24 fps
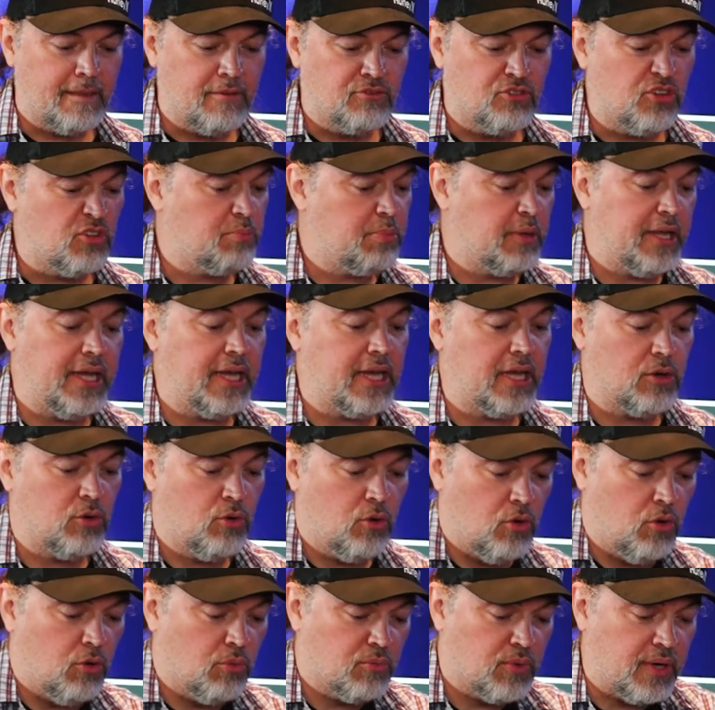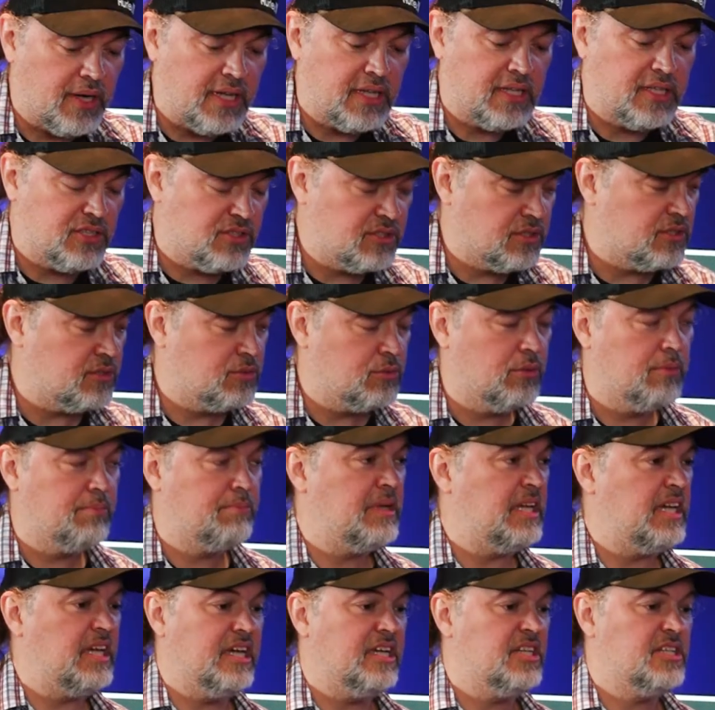just playing at home, running this into a
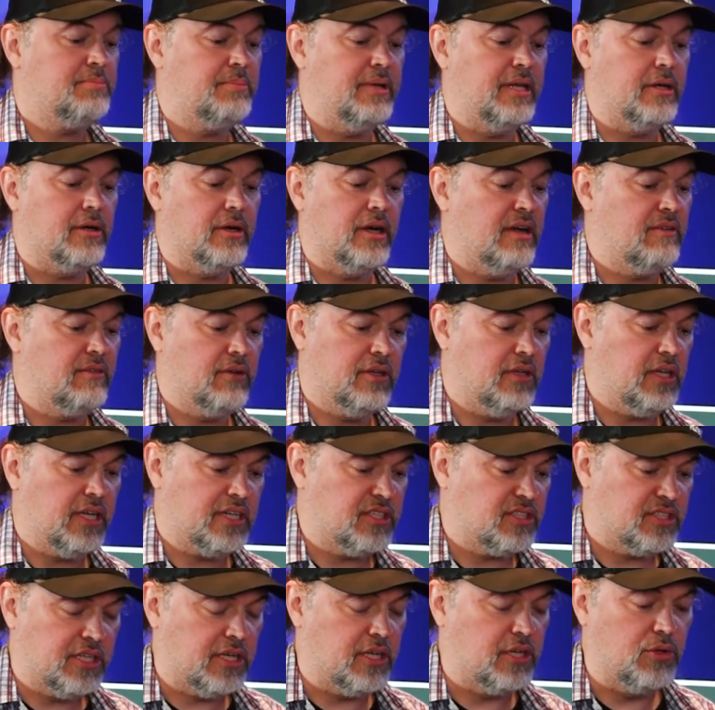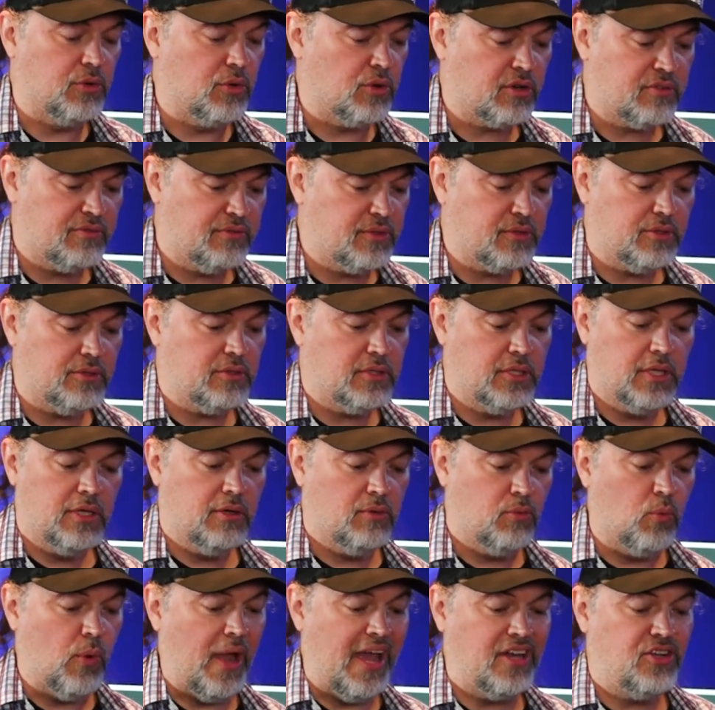PA speaker. I have, like I said, a Yorkville
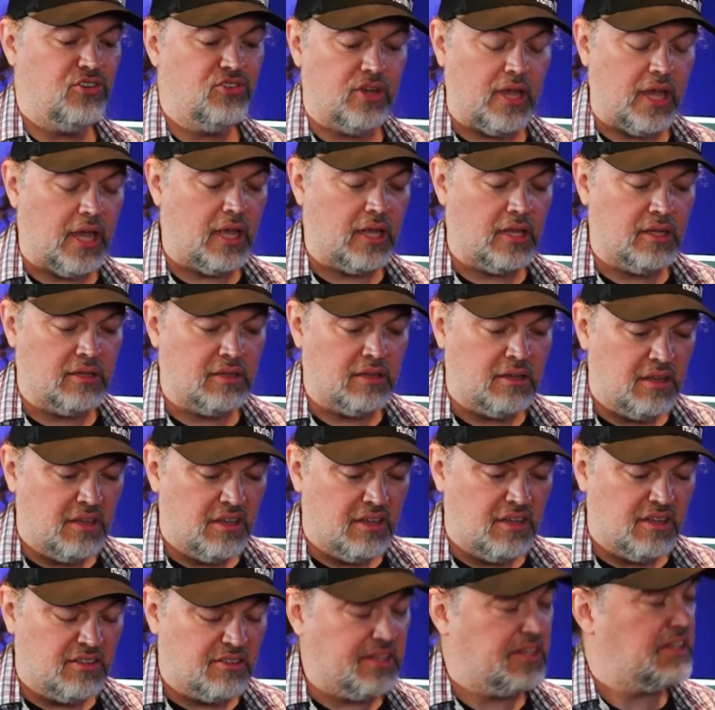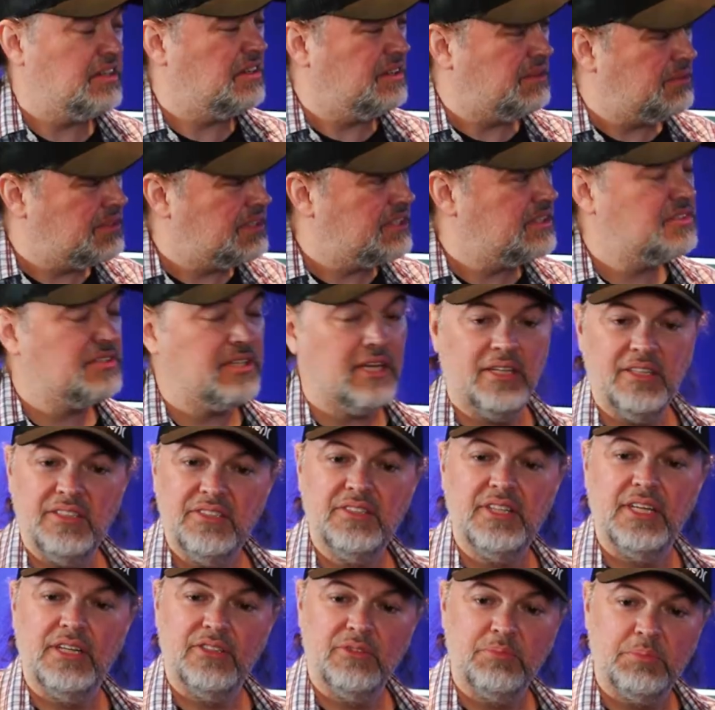wedge, and it's like, you know what, this
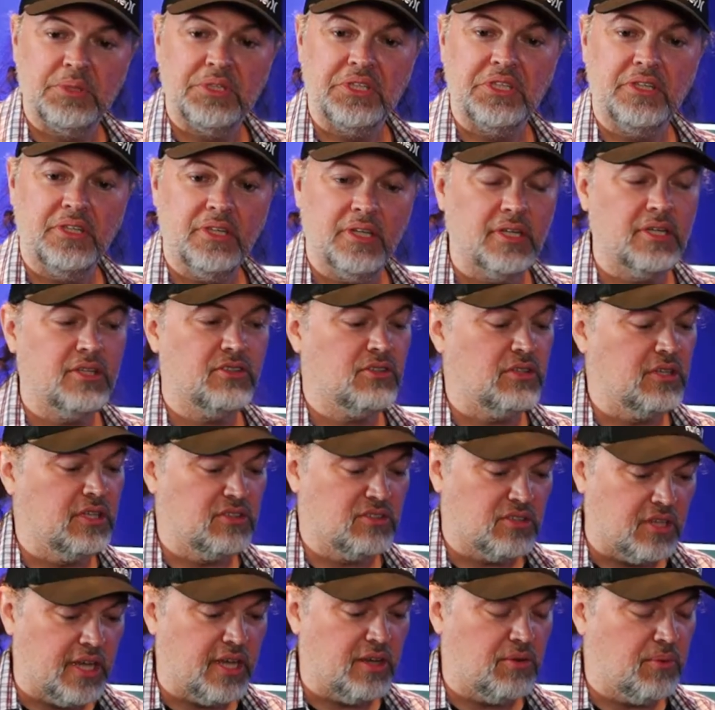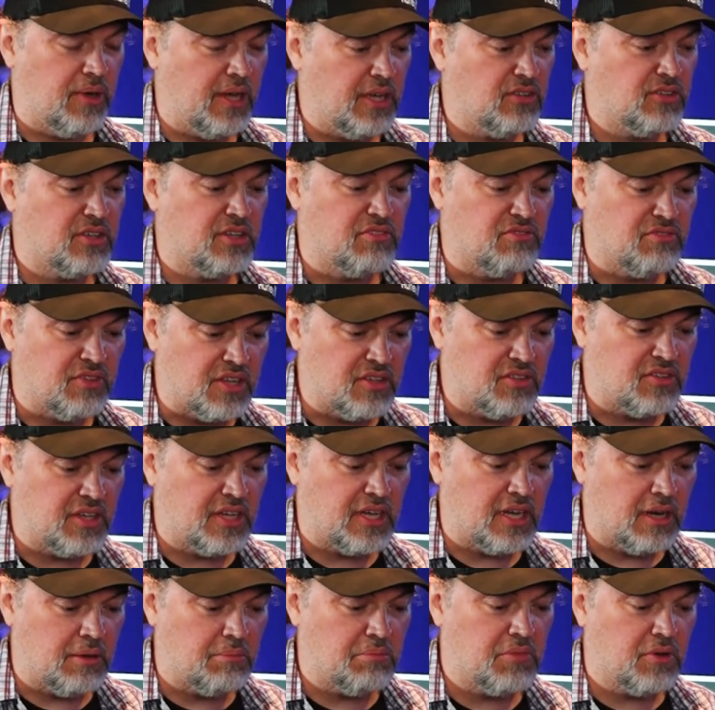sounds pretty good. It's lightweight, it's
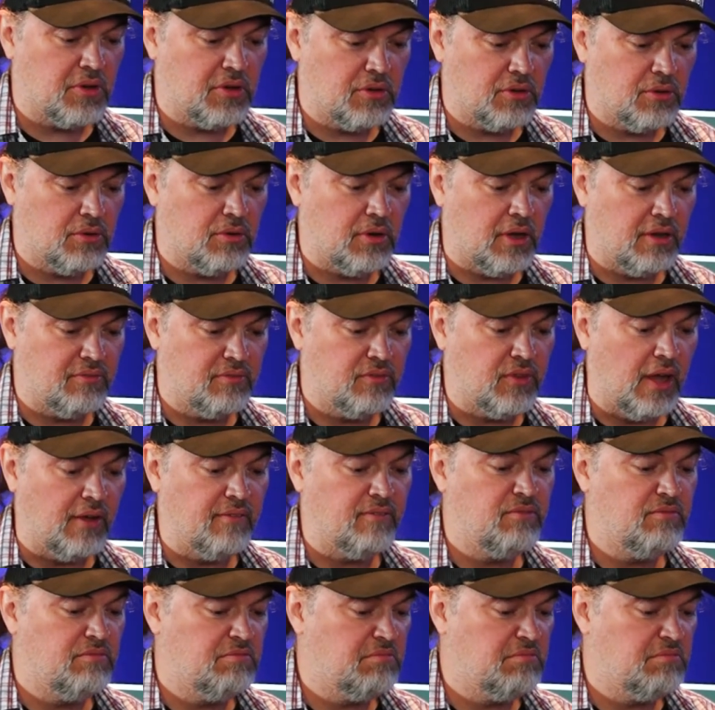convincing, and I